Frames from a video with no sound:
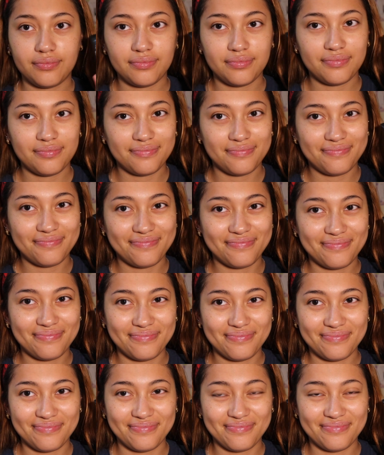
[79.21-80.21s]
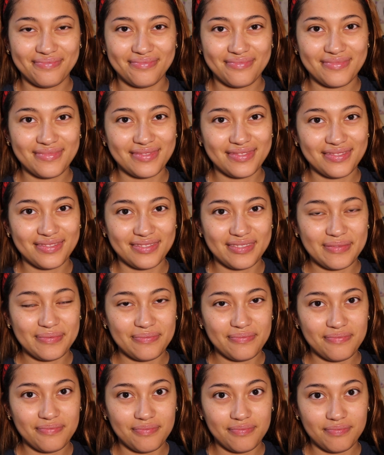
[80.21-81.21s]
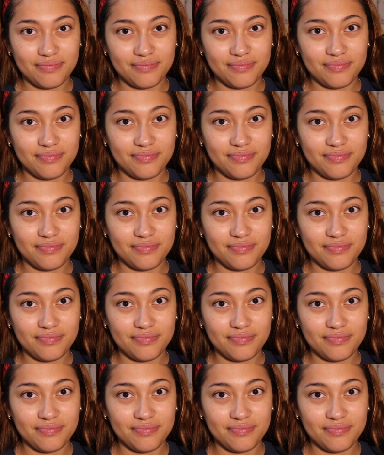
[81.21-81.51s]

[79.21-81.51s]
been helping me a lot, as well as the Maybelline